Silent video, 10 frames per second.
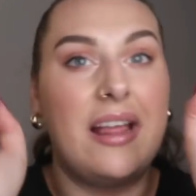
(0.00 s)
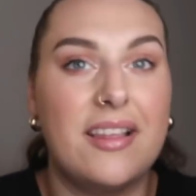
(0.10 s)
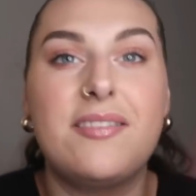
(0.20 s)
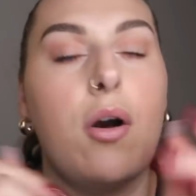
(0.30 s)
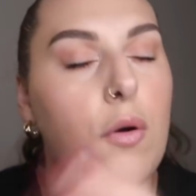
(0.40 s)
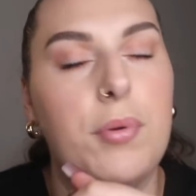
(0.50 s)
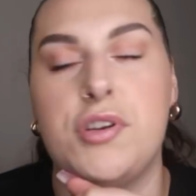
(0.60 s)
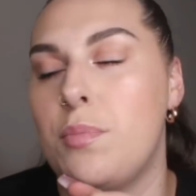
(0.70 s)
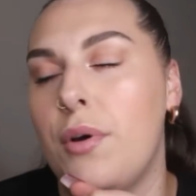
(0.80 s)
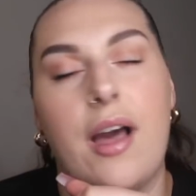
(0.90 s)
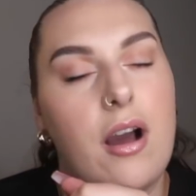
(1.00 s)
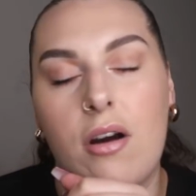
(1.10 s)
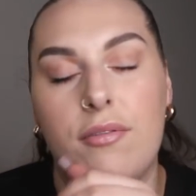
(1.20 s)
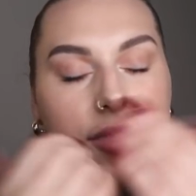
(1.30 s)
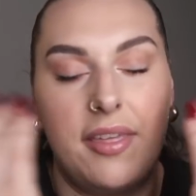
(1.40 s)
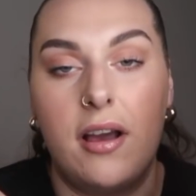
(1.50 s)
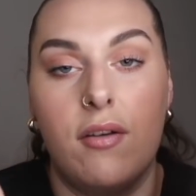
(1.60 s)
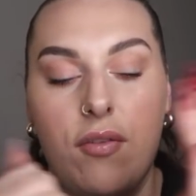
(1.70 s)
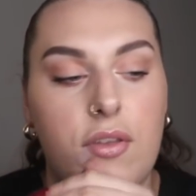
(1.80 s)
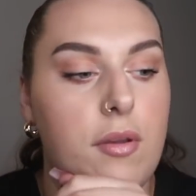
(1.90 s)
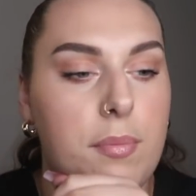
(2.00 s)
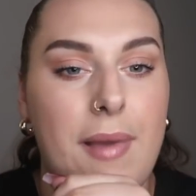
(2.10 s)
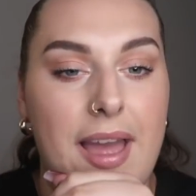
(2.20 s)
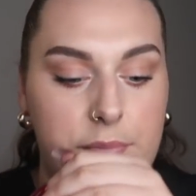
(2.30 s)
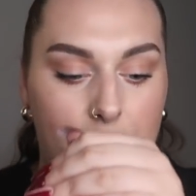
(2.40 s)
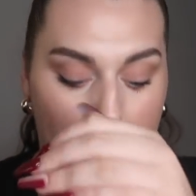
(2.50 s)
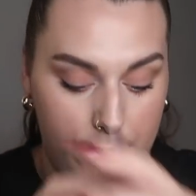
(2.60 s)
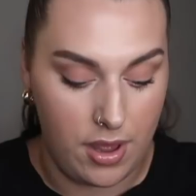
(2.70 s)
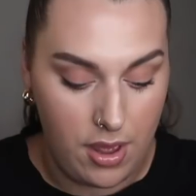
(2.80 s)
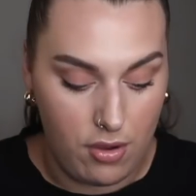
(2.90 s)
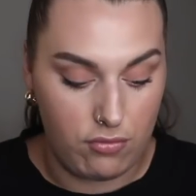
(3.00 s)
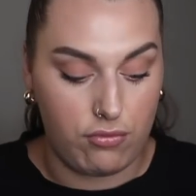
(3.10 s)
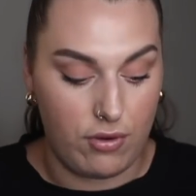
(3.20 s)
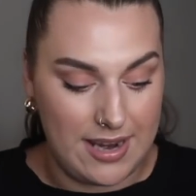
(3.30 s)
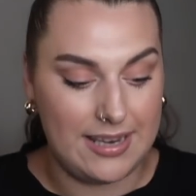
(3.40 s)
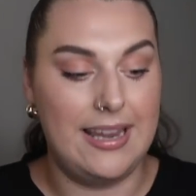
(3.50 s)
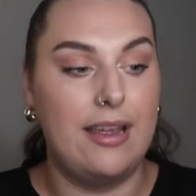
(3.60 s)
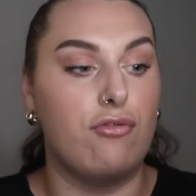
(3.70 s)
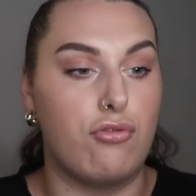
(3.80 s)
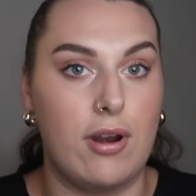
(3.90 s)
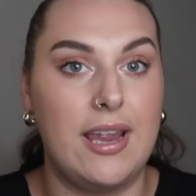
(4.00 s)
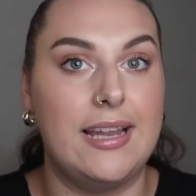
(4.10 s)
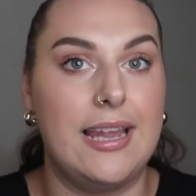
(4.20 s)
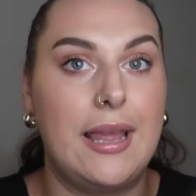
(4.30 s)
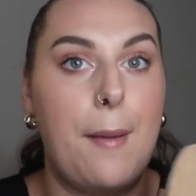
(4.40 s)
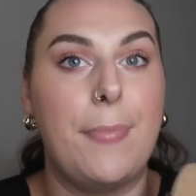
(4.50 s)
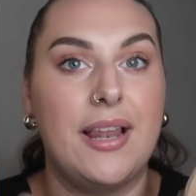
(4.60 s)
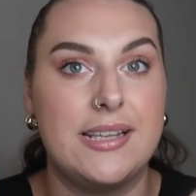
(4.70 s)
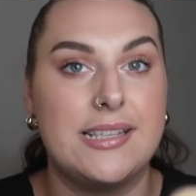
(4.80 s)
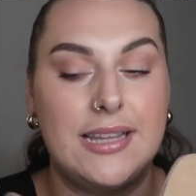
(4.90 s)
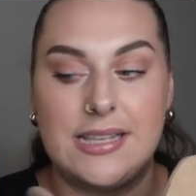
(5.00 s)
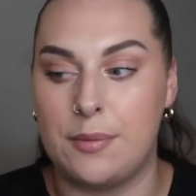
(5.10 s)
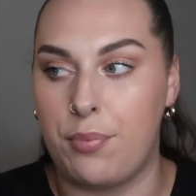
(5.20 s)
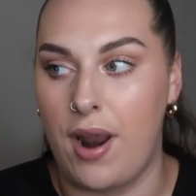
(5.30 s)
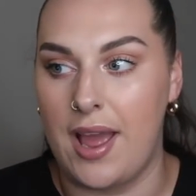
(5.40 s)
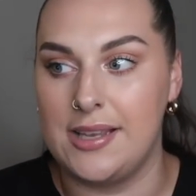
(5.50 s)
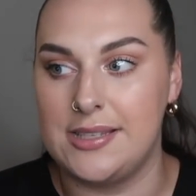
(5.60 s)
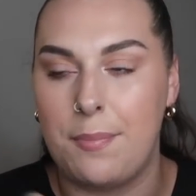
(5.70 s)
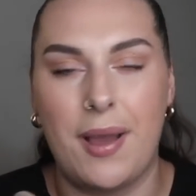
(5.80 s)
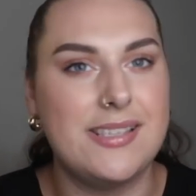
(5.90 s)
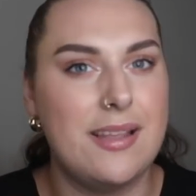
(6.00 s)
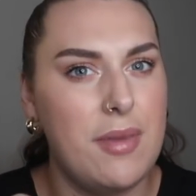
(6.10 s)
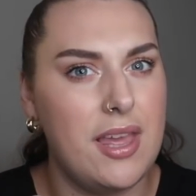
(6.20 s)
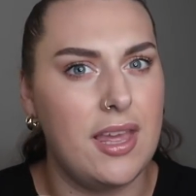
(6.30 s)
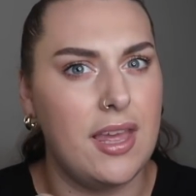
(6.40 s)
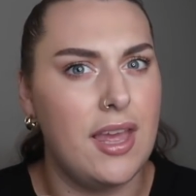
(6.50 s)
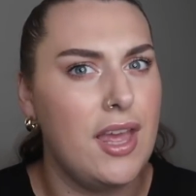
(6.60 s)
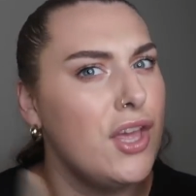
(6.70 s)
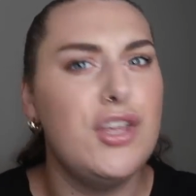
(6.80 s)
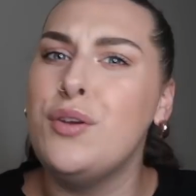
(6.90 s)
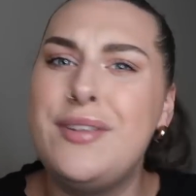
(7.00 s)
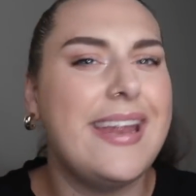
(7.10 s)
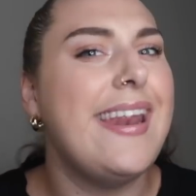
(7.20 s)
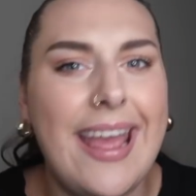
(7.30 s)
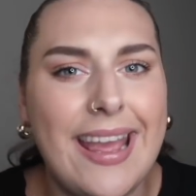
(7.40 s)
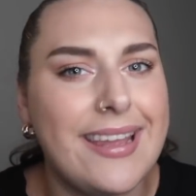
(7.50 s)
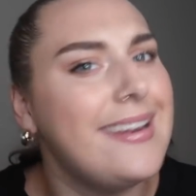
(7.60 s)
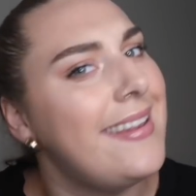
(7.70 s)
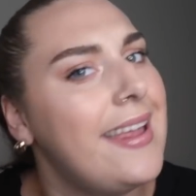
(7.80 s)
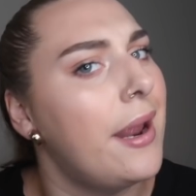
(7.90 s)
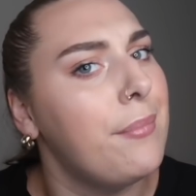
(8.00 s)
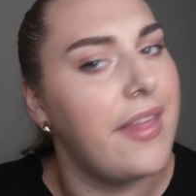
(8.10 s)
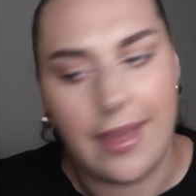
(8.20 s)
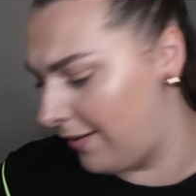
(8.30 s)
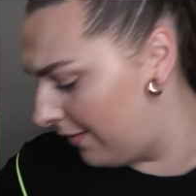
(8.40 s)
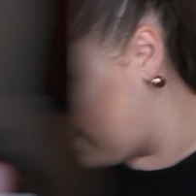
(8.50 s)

There's a whole bunch more that I can't think of off the top of my head, but I'm really pleasantly surprised by Simmi. You did it, you did the damn thing.